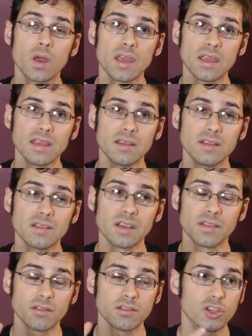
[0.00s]
Is
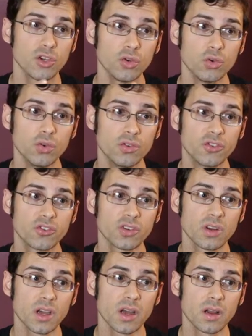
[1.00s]
there's
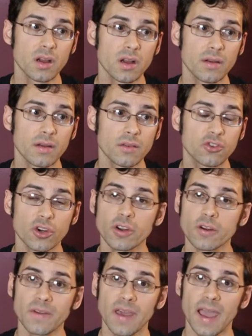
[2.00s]
huge
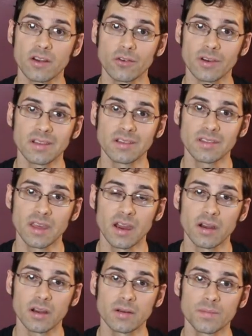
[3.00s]
sugar factories
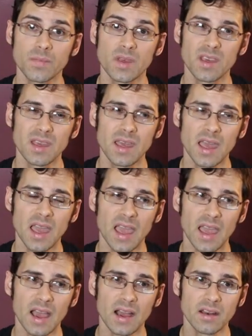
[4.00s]
there.
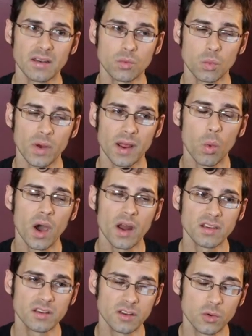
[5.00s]
And what I
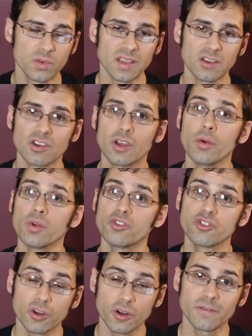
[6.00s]
wanted to do was actually go to a
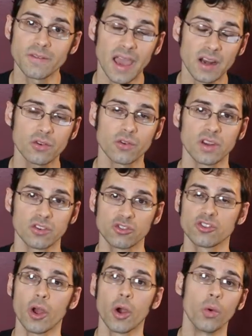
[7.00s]
sugar factory and
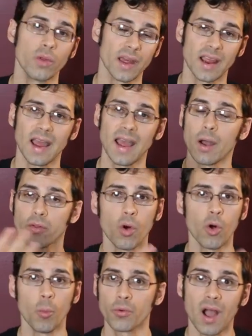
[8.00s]
show like how the
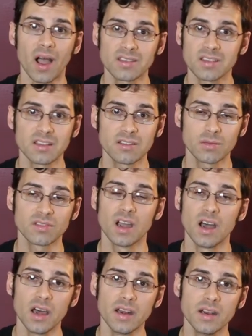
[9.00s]
whole process was
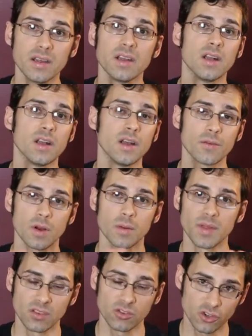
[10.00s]
done, from
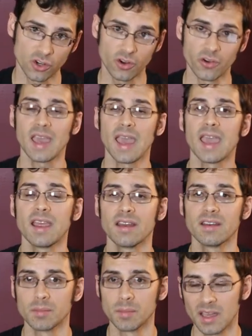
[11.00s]
like the sugar
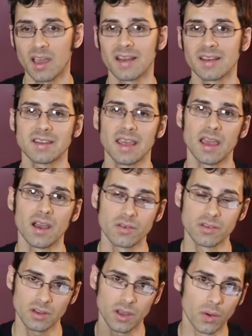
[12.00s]
cane to being cut
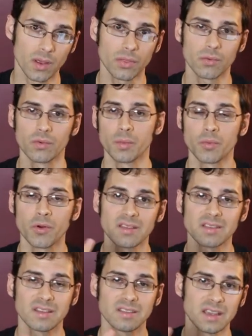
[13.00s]
down to going through the
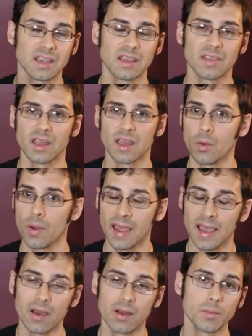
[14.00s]
processing and then going
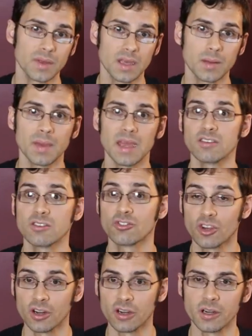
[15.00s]
out and being made into
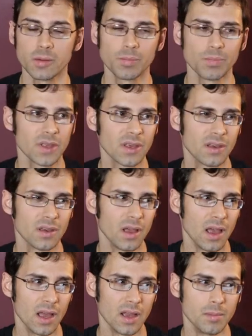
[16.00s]
sugar,
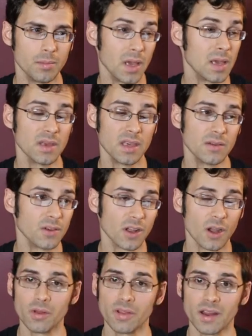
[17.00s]
and maybe even
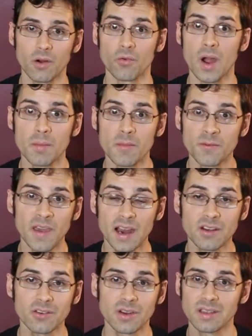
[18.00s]
go to like a rum
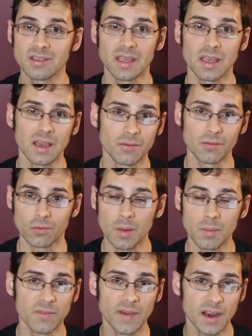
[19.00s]
factory because they have
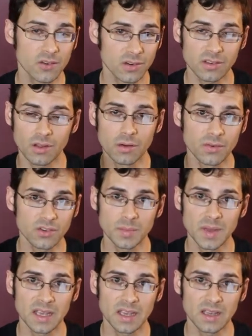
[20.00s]
rum factories all over
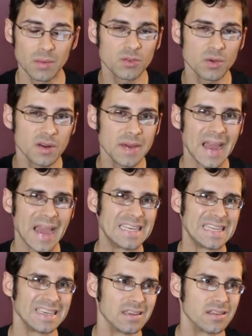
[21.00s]
Jamaica. That was one of my
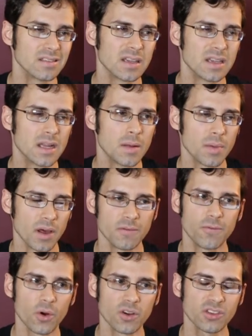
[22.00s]
ideas, but
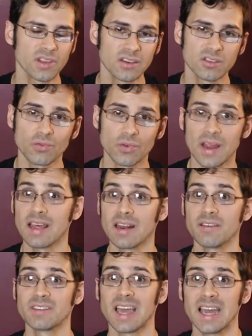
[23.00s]
unfortunately I just ran out
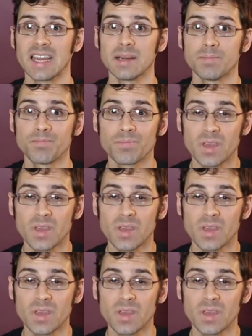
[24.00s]
of time.